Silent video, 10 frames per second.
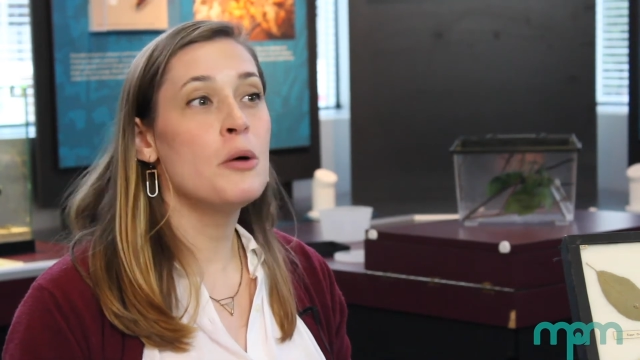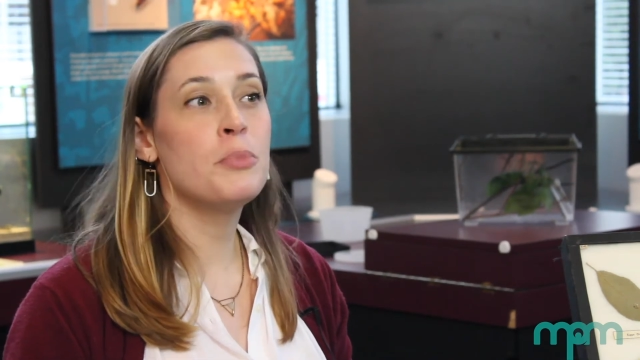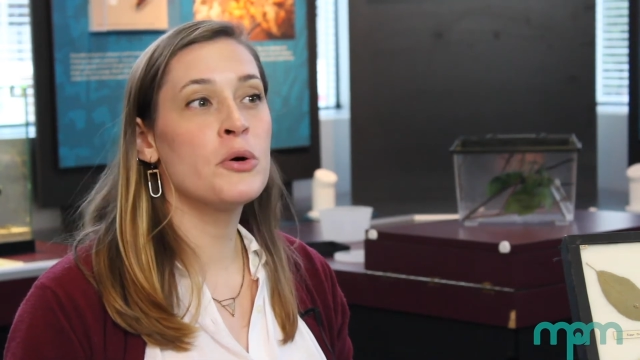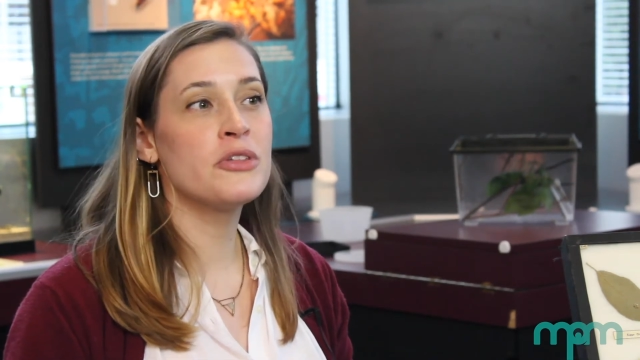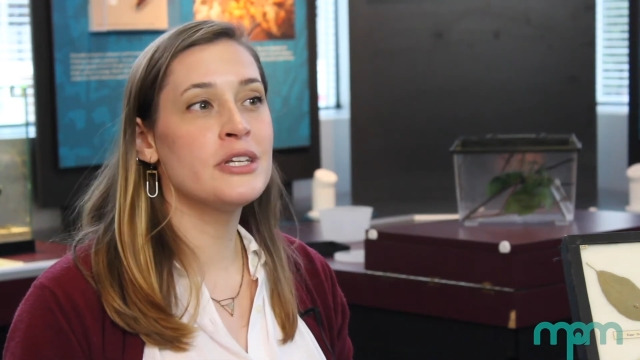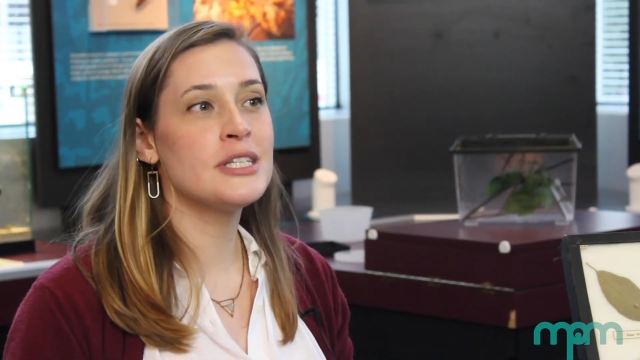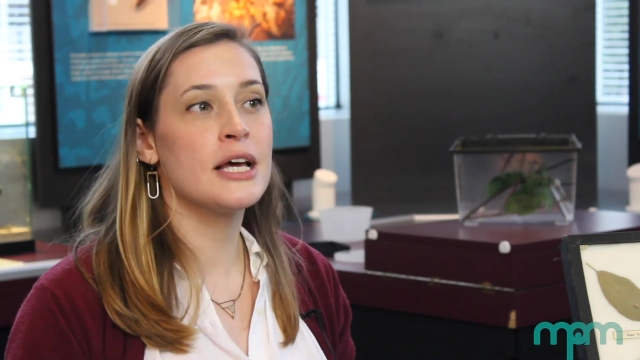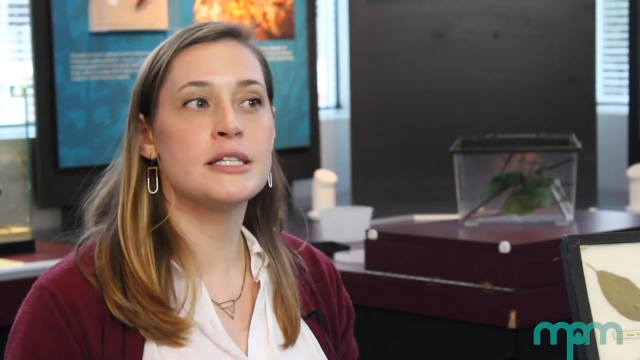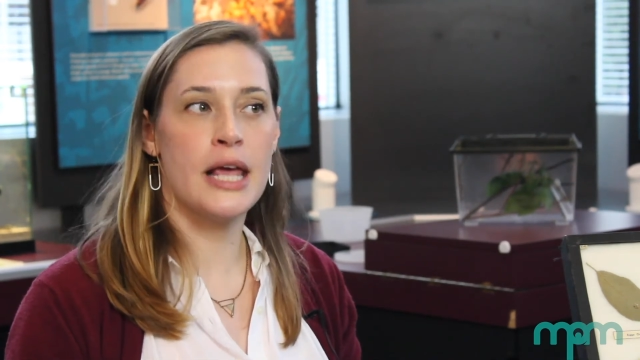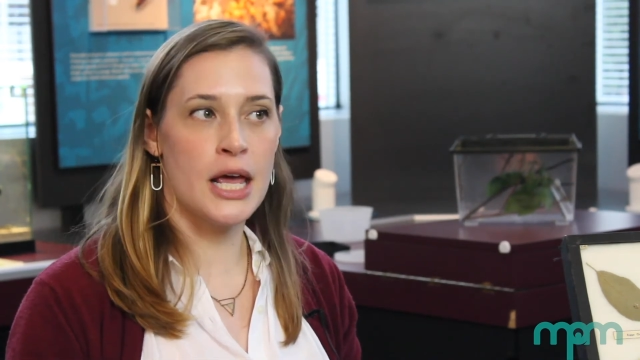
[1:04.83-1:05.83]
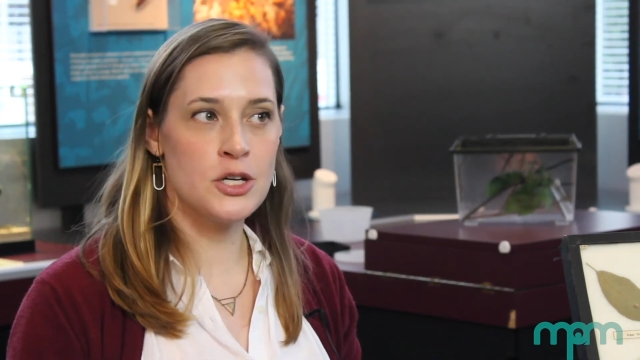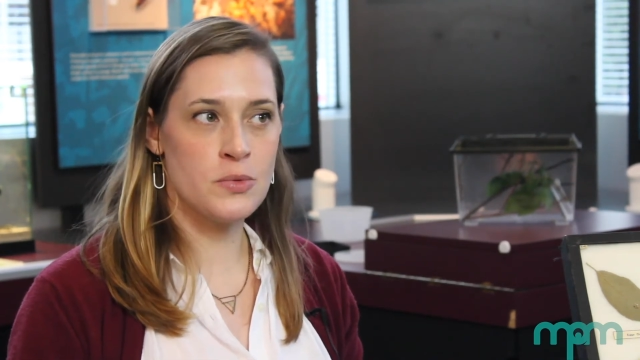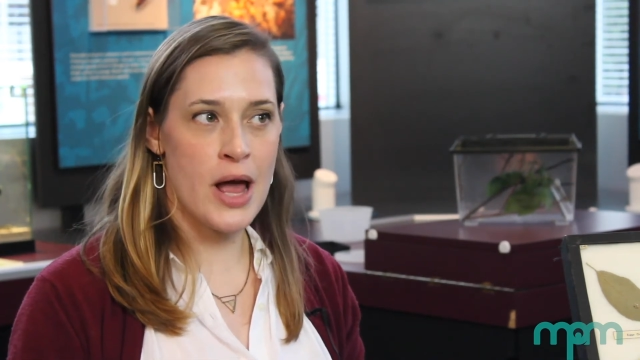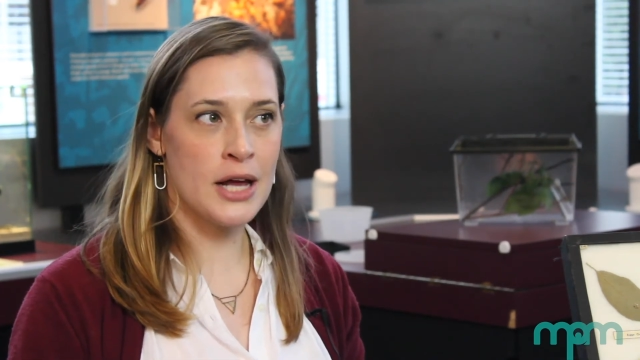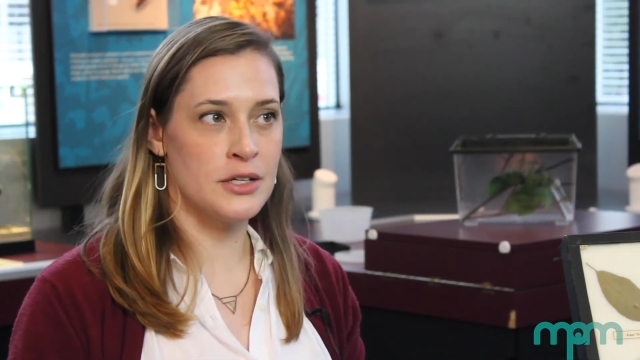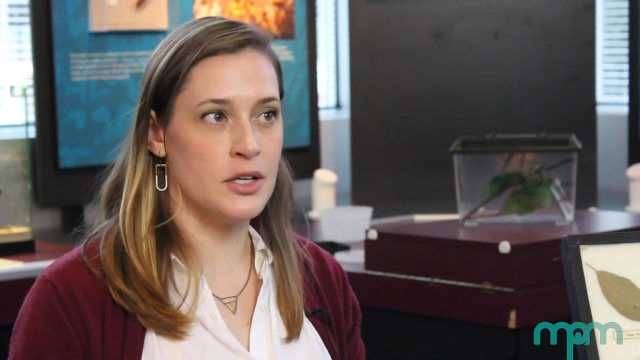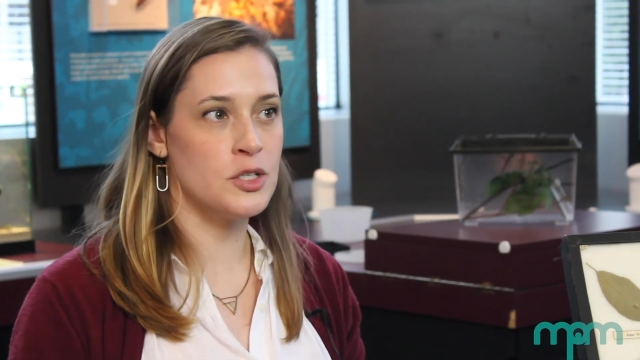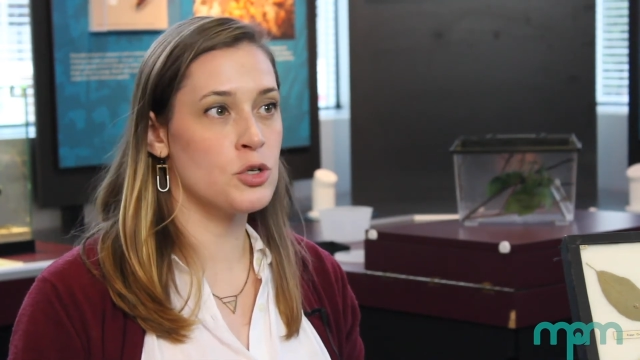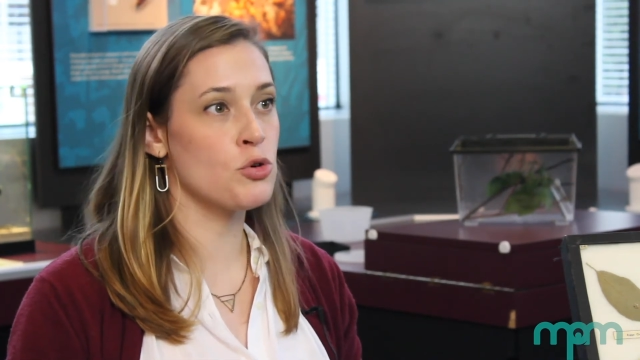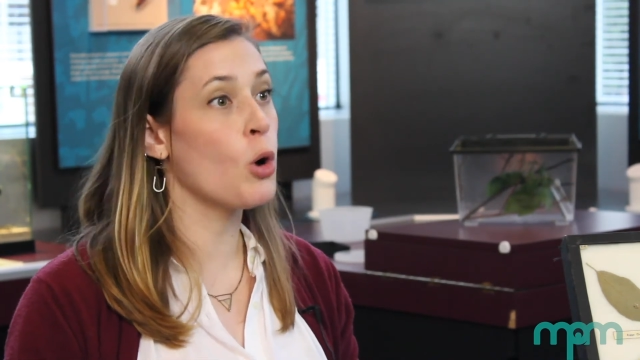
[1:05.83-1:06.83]
both insects and
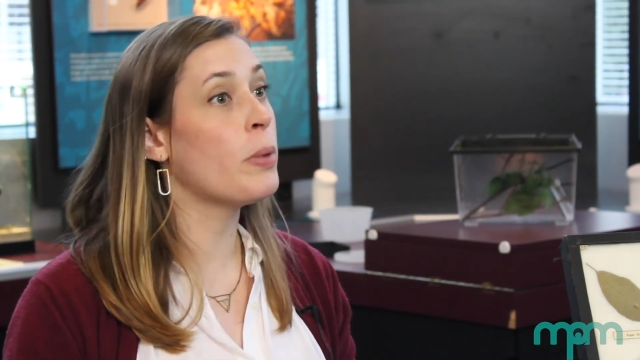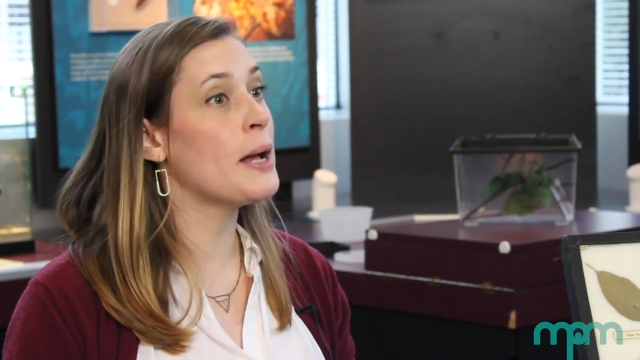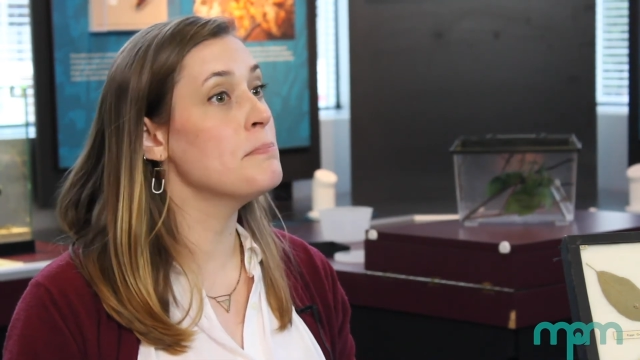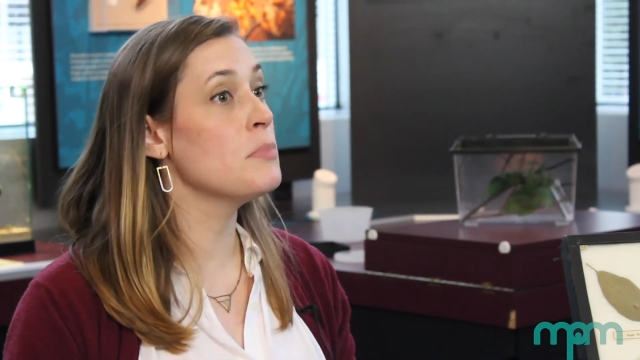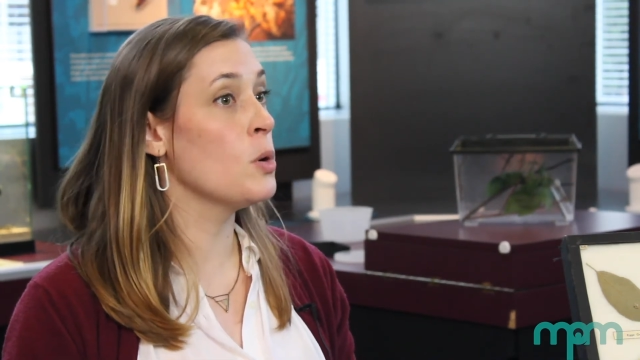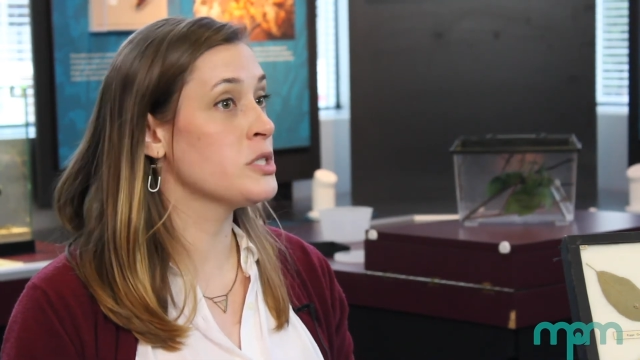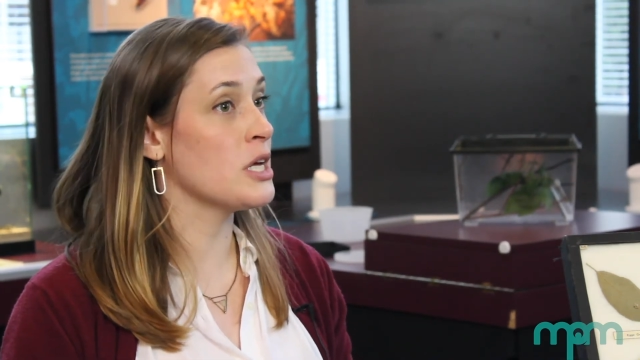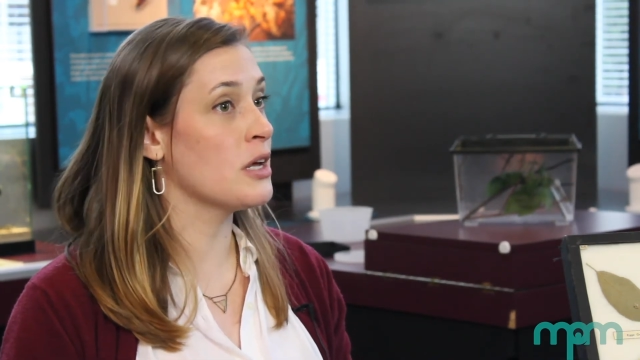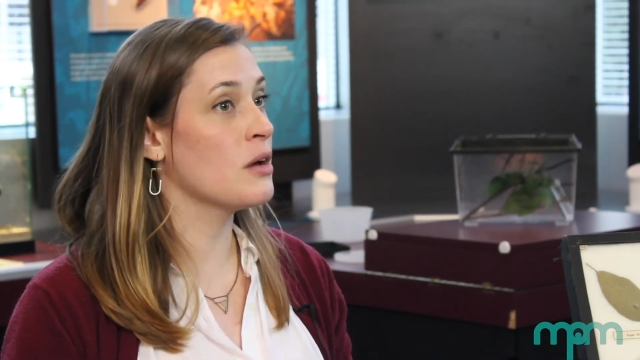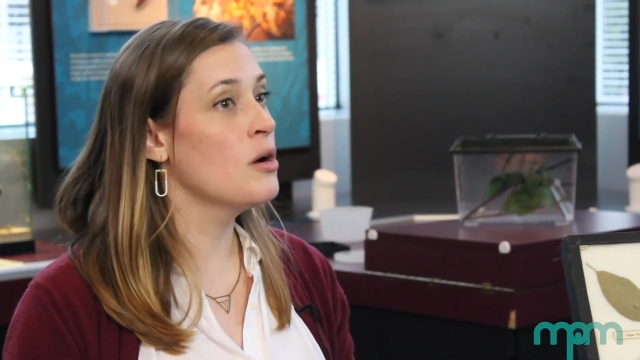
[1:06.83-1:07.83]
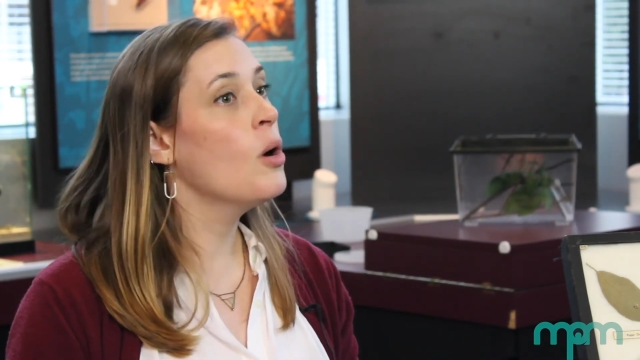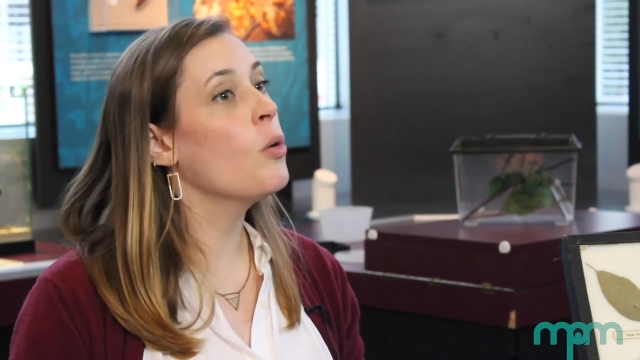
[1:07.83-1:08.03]
arachnids grow by molting